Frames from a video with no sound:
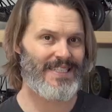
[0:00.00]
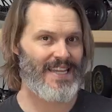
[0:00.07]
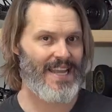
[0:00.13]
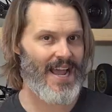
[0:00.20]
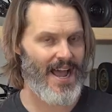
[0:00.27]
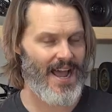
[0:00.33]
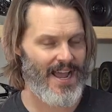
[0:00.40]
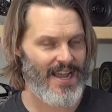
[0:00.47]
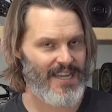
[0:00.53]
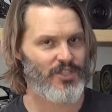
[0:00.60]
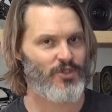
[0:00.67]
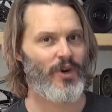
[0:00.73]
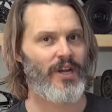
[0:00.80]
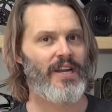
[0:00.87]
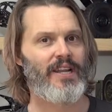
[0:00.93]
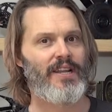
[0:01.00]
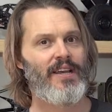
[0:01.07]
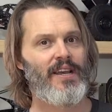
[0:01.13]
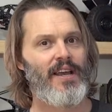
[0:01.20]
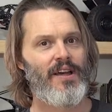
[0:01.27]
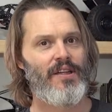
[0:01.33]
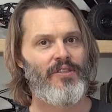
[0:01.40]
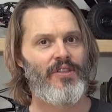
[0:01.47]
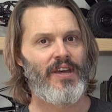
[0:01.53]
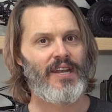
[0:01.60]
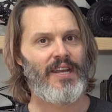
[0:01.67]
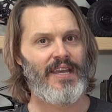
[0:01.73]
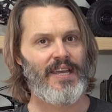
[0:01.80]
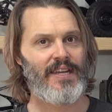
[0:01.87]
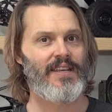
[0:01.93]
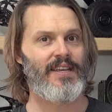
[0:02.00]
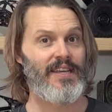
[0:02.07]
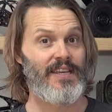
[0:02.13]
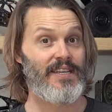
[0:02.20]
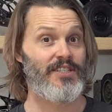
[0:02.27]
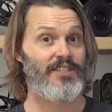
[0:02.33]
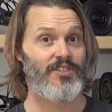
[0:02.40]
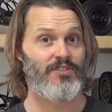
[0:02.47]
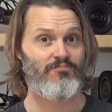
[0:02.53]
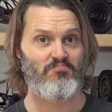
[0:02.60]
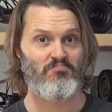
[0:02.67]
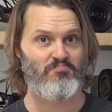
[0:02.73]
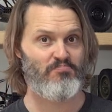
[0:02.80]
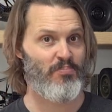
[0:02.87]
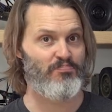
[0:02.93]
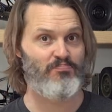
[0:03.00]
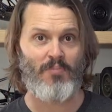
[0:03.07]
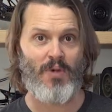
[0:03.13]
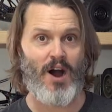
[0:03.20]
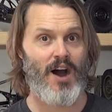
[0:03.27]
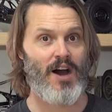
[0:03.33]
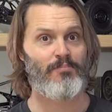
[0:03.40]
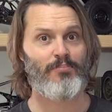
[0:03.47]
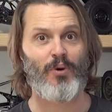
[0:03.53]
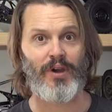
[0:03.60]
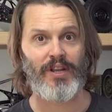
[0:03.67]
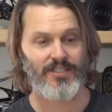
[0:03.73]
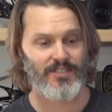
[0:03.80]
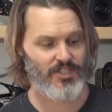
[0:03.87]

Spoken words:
dehydrated, then it is on point.